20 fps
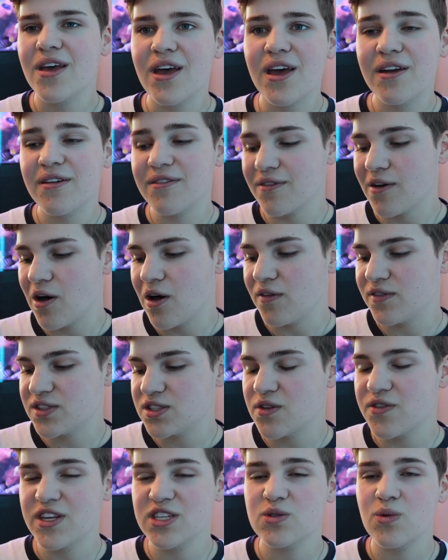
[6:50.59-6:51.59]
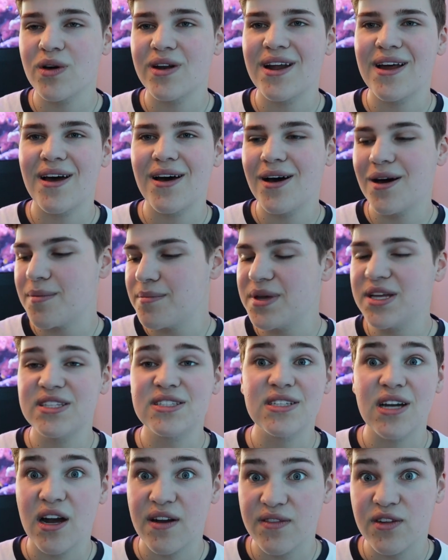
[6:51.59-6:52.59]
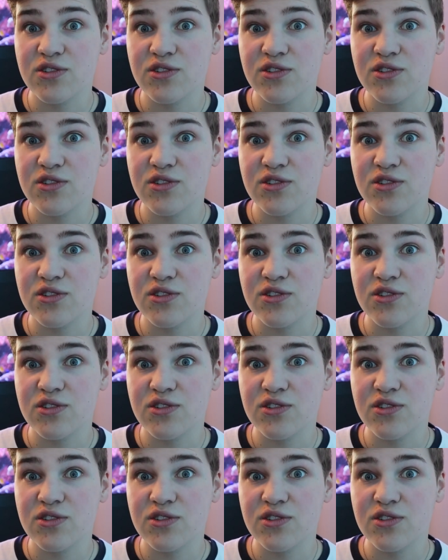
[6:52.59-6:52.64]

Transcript: involved. So this one uh, meets none of